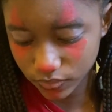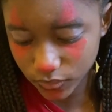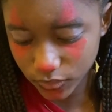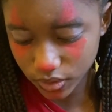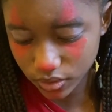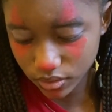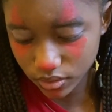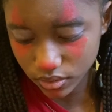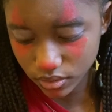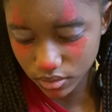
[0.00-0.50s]

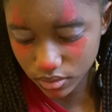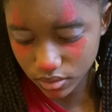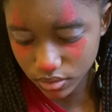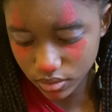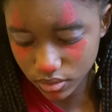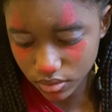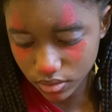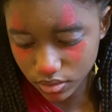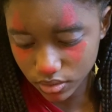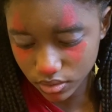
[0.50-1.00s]

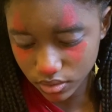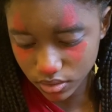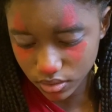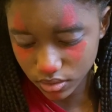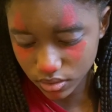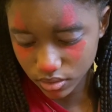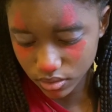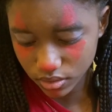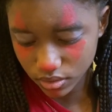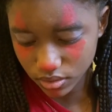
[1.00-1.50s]

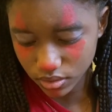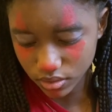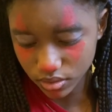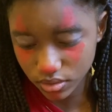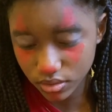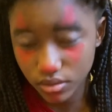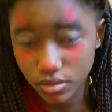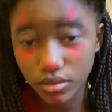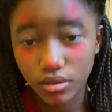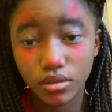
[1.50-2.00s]

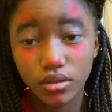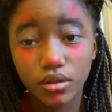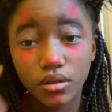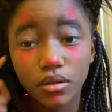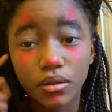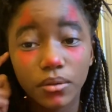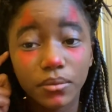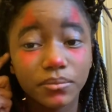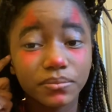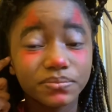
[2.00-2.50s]

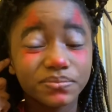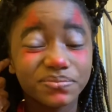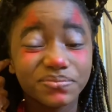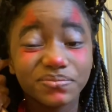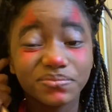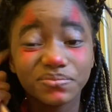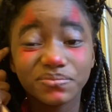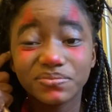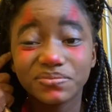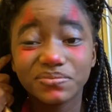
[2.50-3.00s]

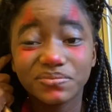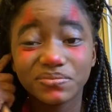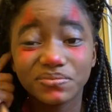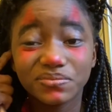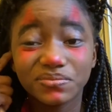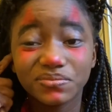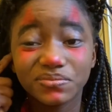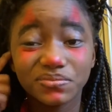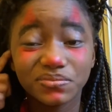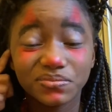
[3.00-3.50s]

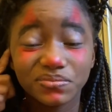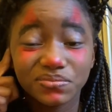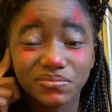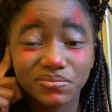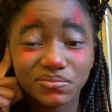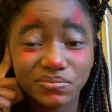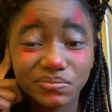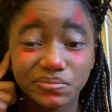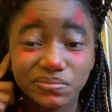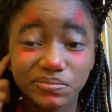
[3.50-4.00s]

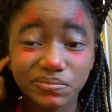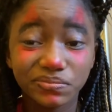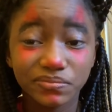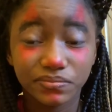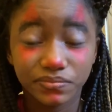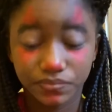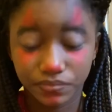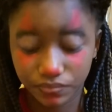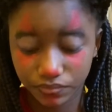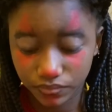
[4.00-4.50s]

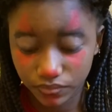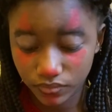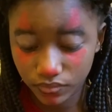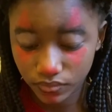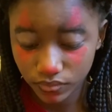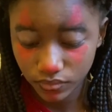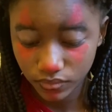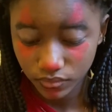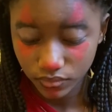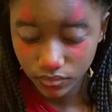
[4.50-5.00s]

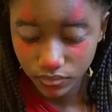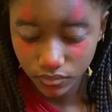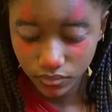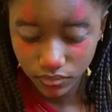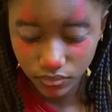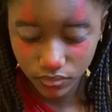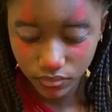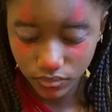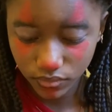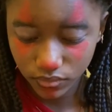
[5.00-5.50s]

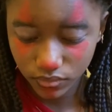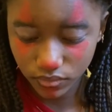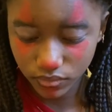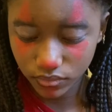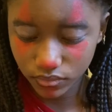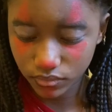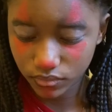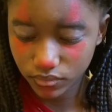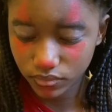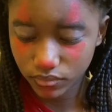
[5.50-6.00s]

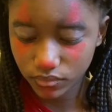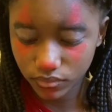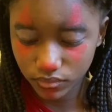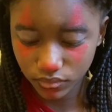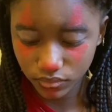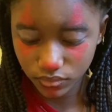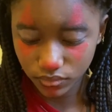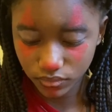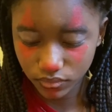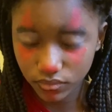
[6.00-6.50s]

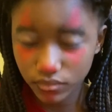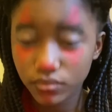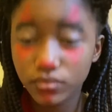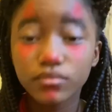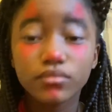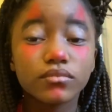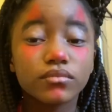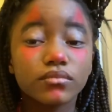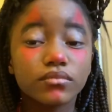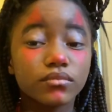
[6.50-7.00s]

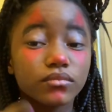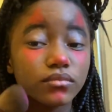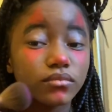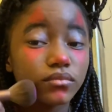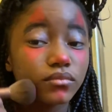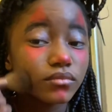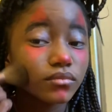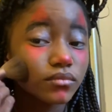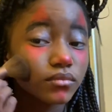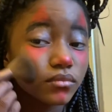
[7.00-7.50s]

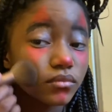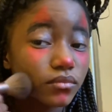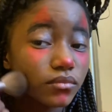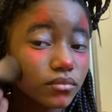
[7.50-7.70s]
(silence)